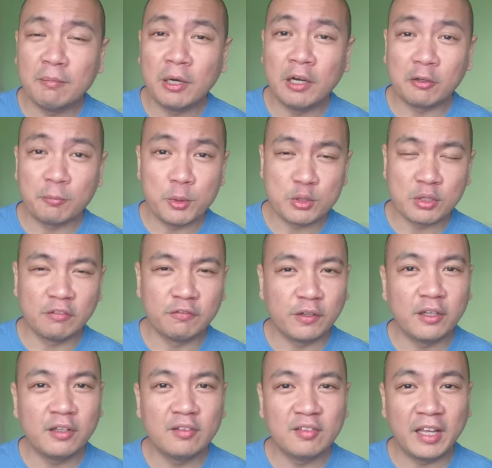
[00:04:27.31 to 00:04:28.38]
thing about mutual
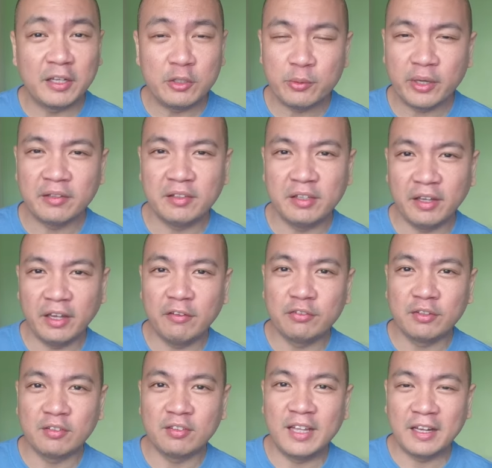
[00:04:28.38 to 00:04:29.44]
funds and
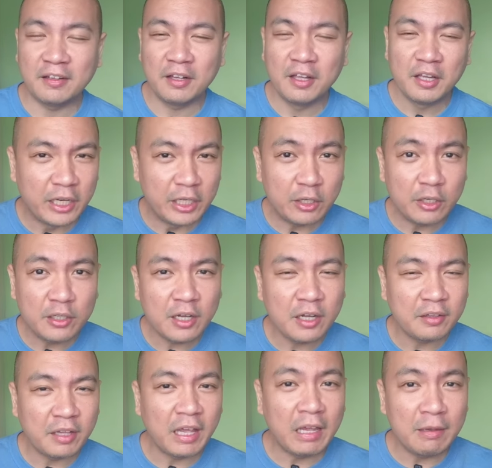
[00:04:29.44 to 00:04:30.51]
UITFs is that you're
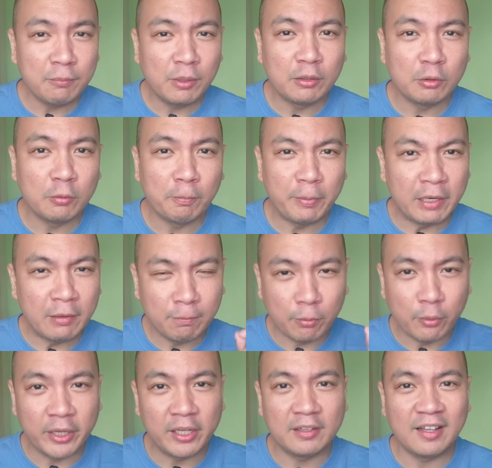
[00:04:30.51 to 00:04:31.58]
not able to
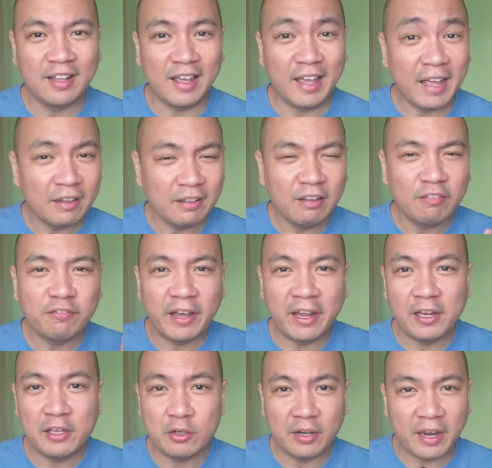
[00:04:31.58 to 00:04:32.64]
pinpoint and
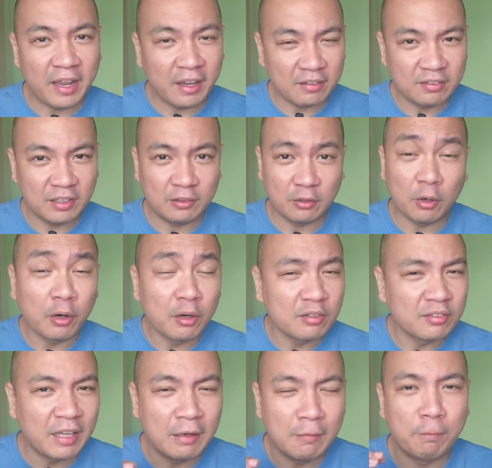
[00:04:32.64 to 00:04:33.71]
define your exit
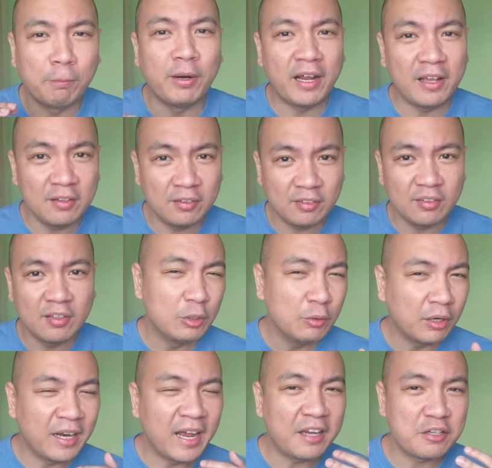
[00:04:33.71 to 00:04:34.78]
or sell price.
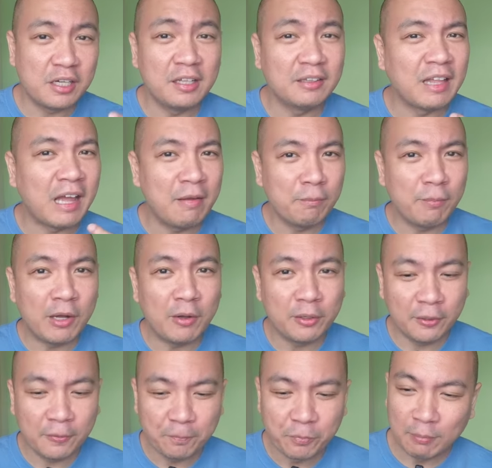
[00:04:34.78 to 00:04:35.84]
You are actually time
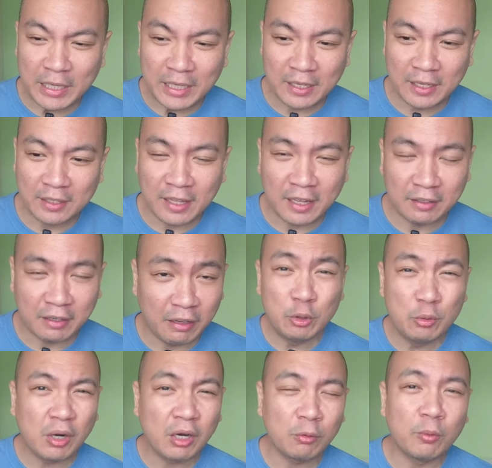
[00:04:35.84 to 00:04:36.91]
bound, meaning that
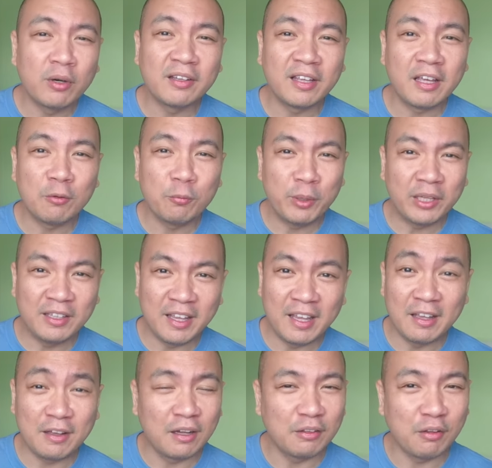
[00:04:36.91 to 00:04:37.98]
you are working with
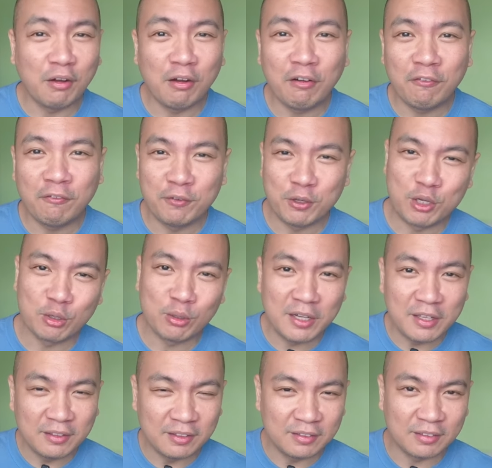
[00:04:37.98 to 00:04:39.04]
a cutoff.
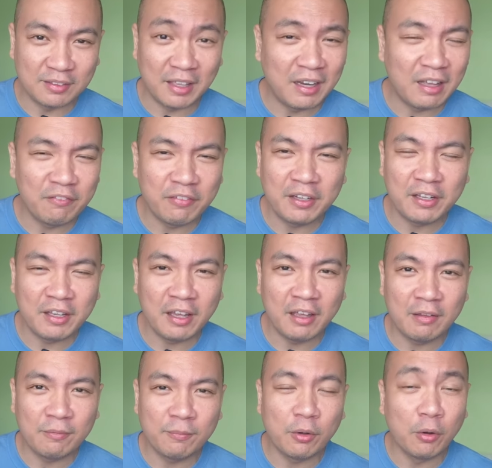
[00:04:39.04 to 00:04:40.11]
Usually, this is 11
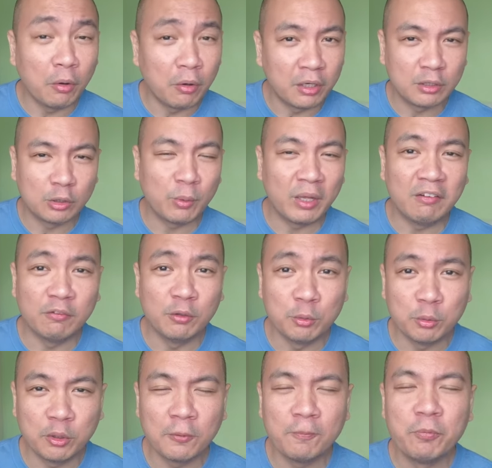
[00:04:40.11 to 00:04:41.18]
a.m. or 12
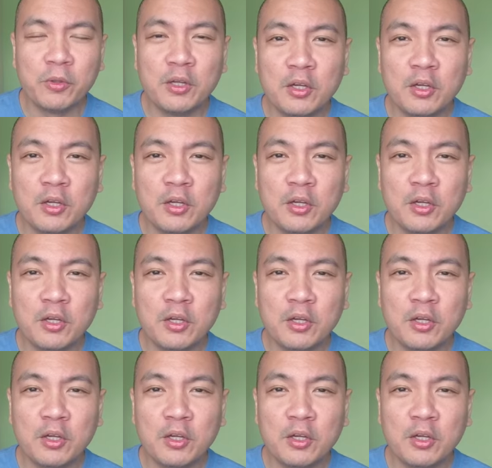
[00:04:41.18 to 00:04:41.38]
noon.